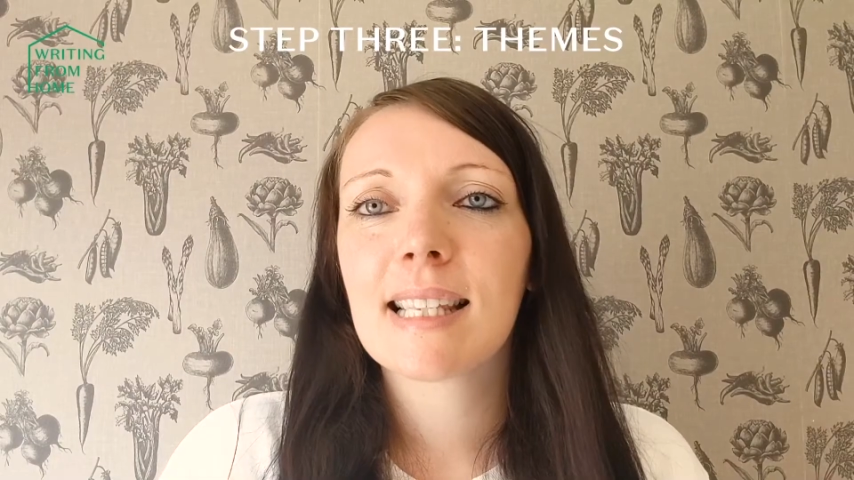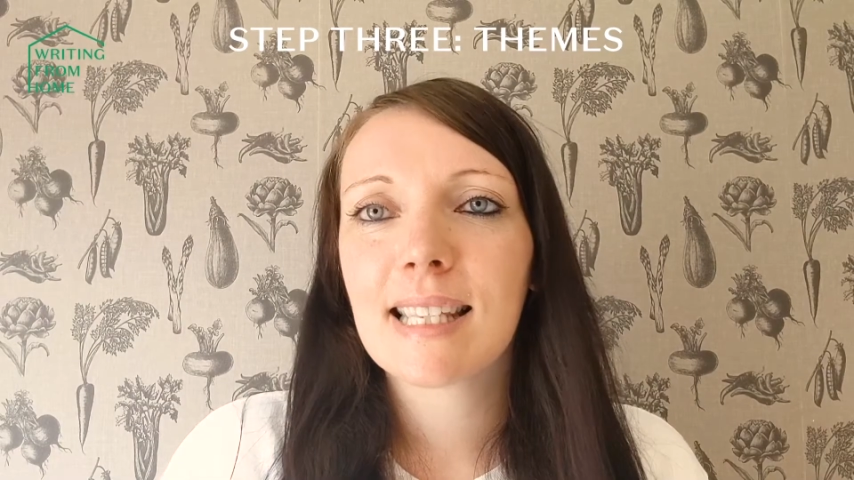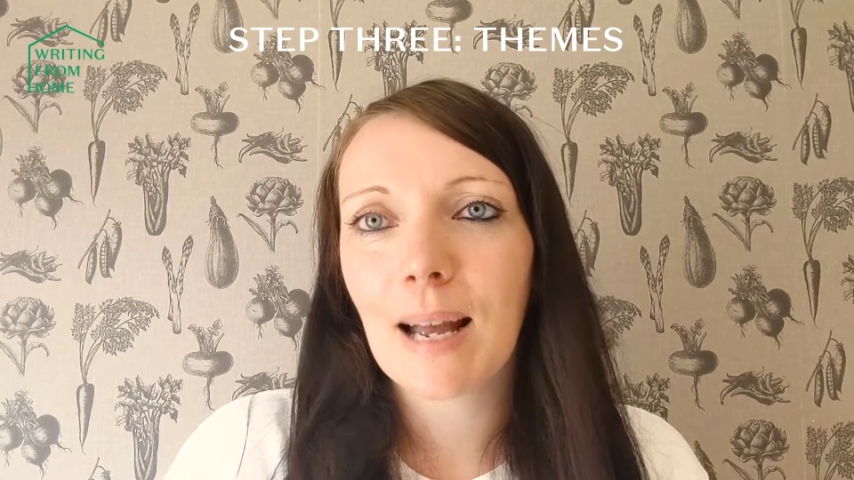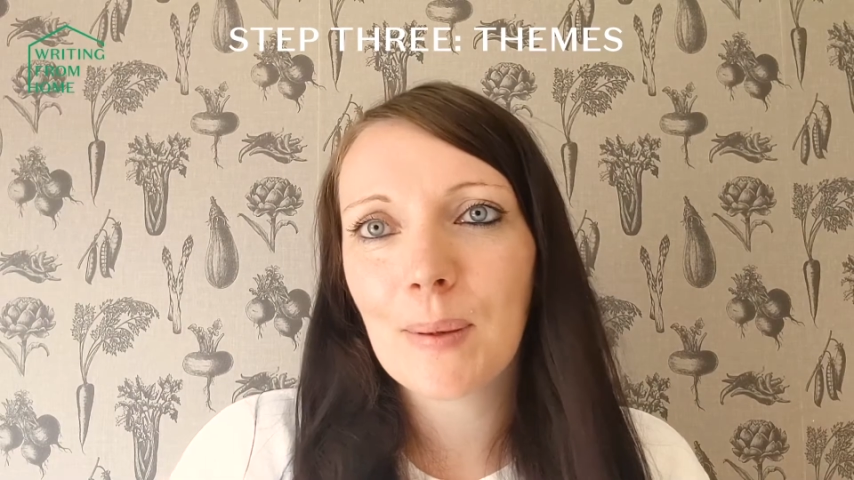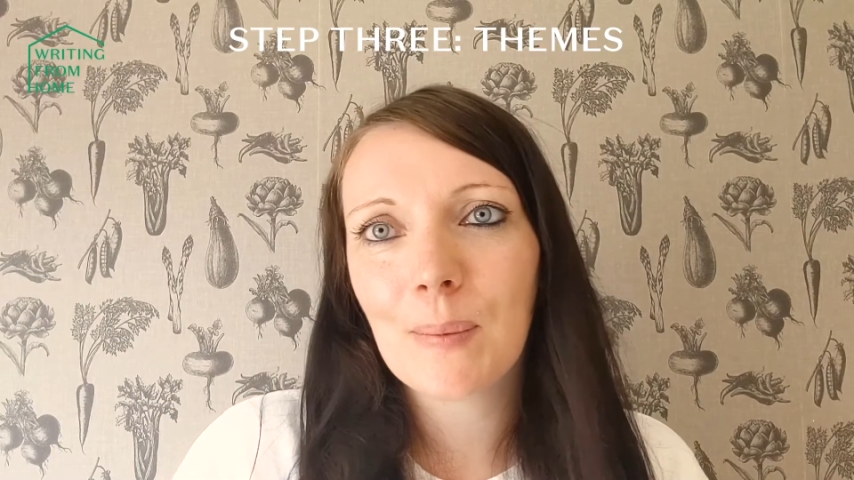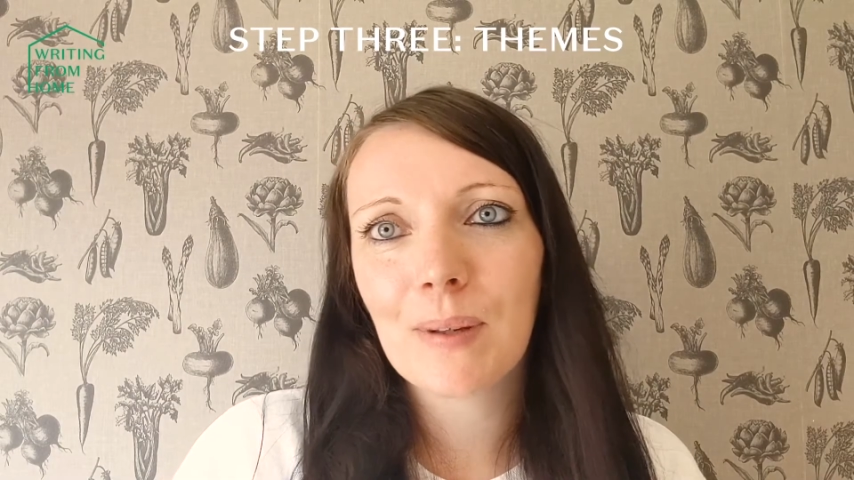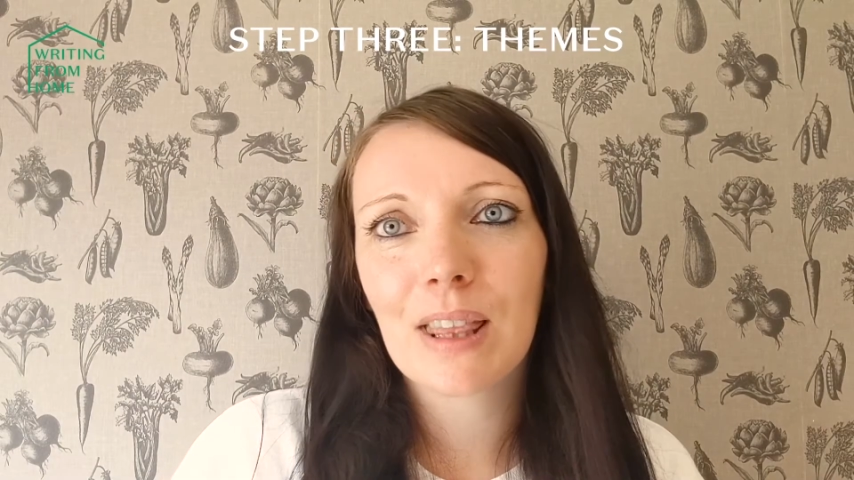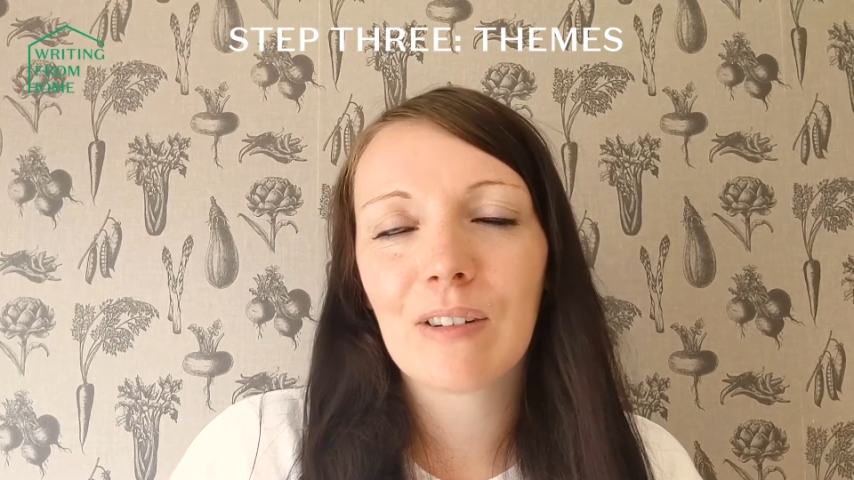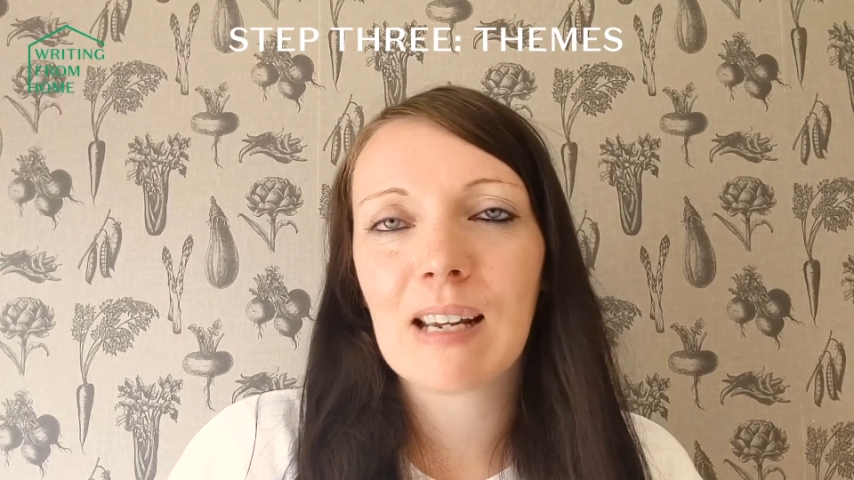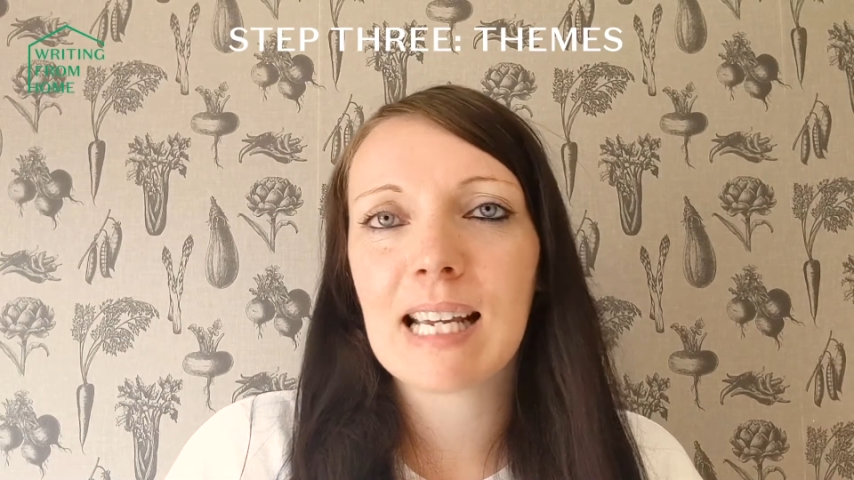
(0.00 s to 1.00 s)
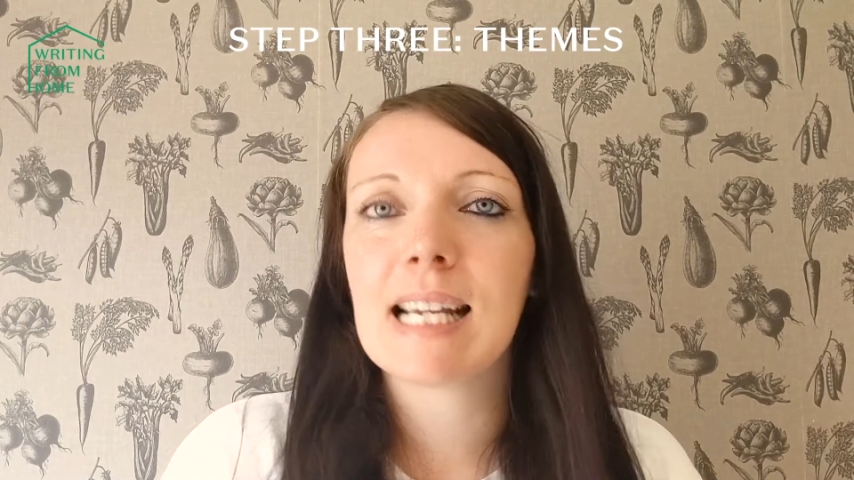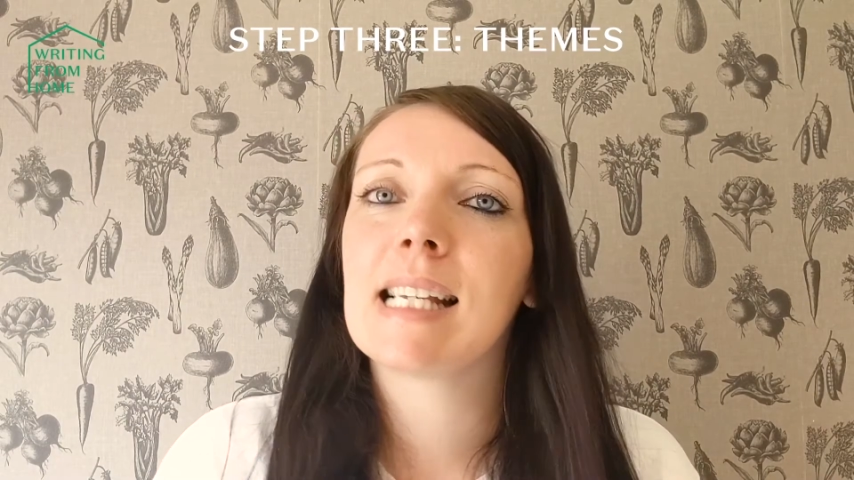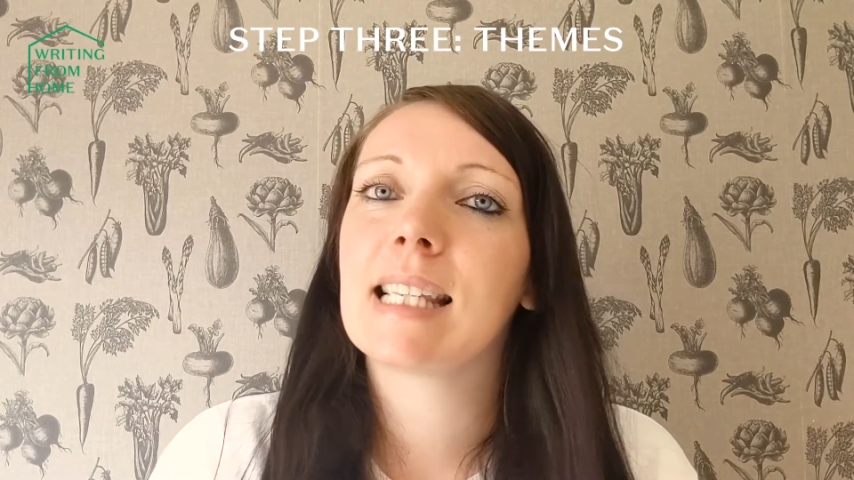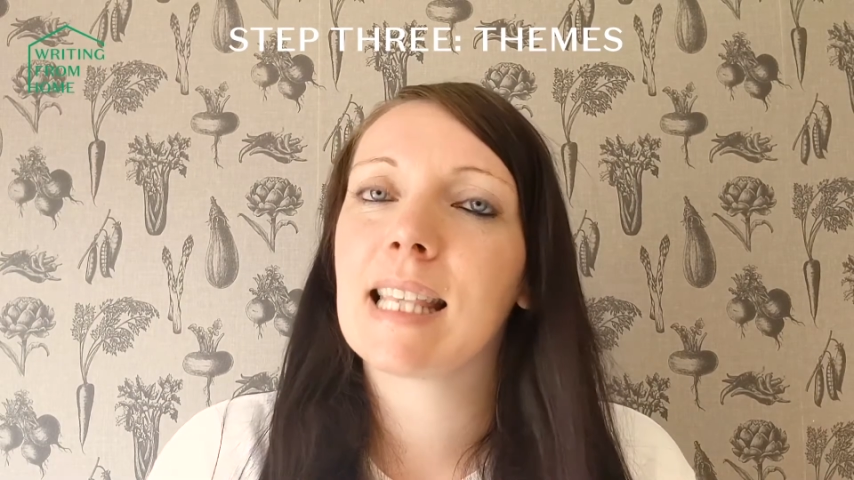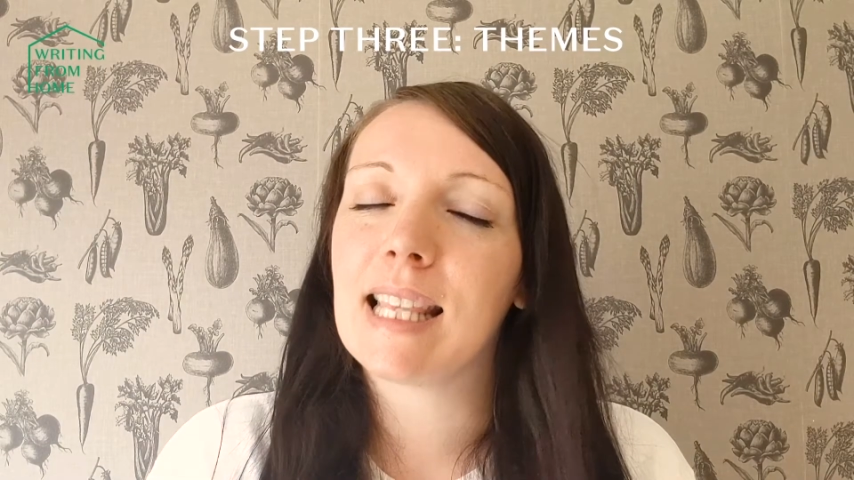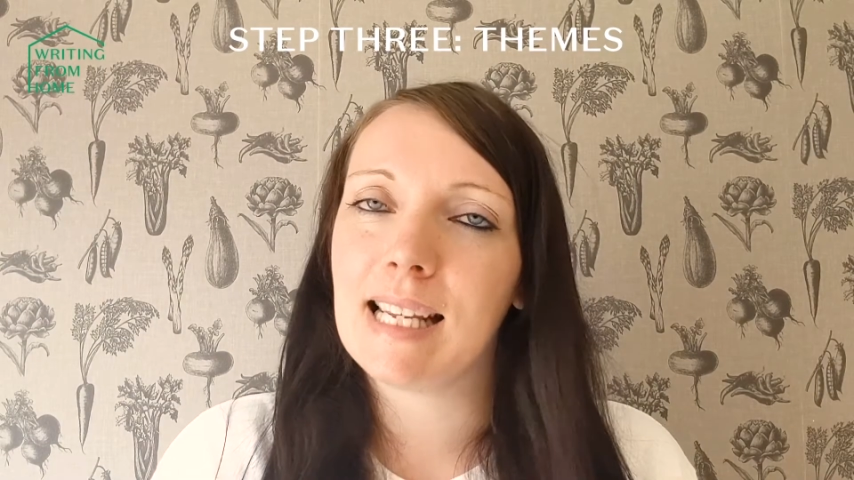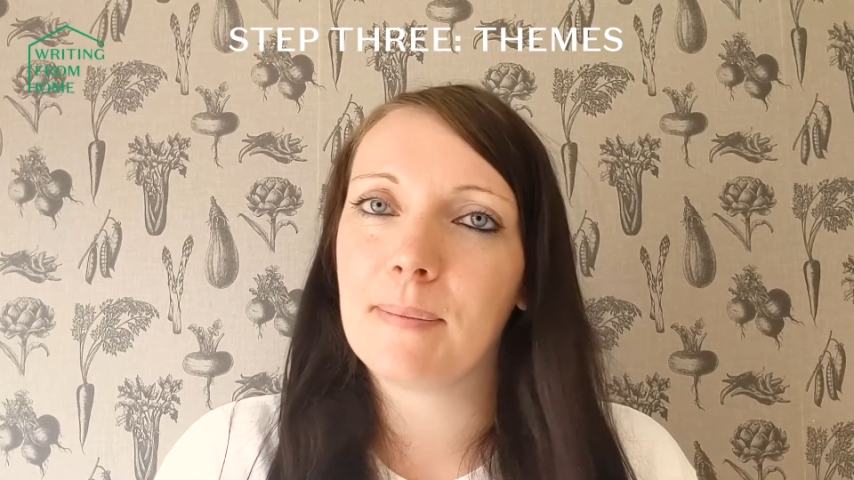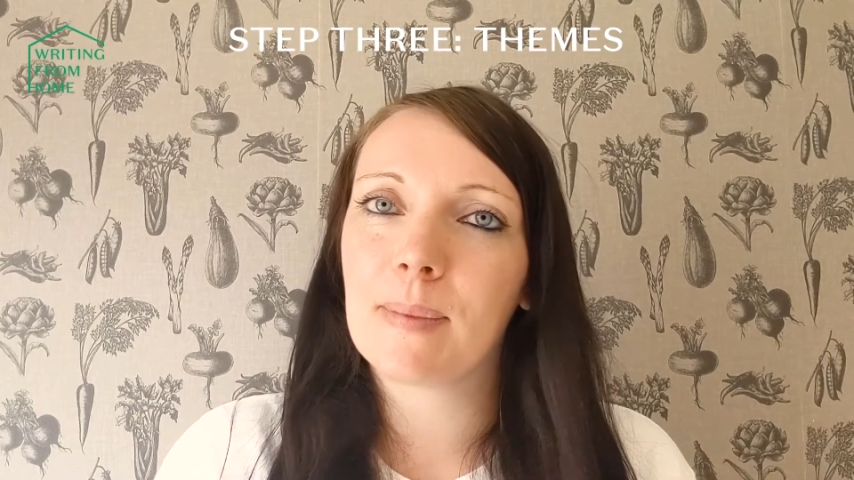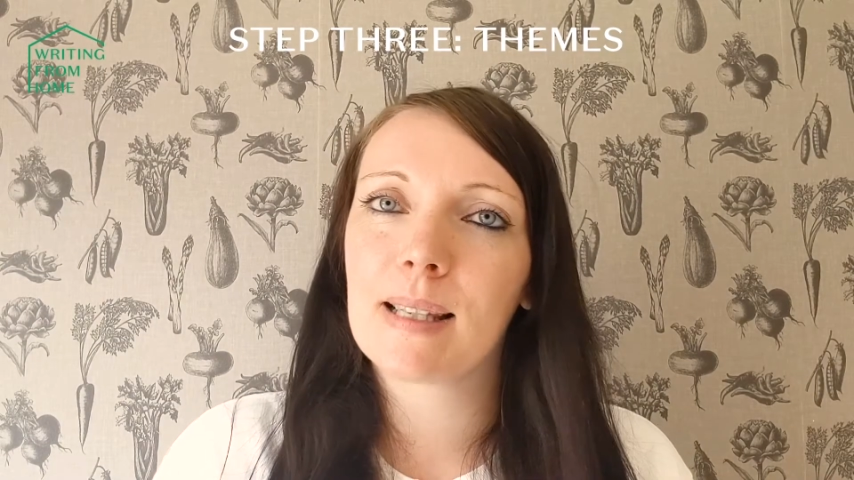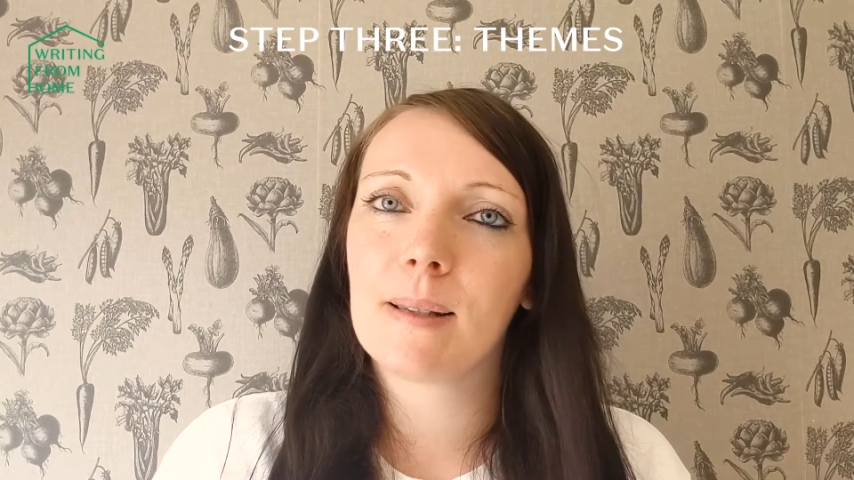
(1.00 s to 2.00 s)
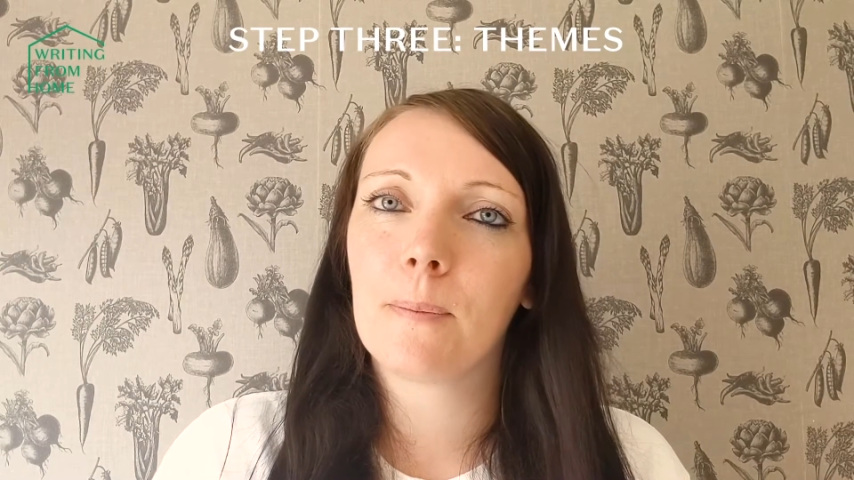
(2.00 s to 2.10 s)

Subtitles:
Step number 3 is themes.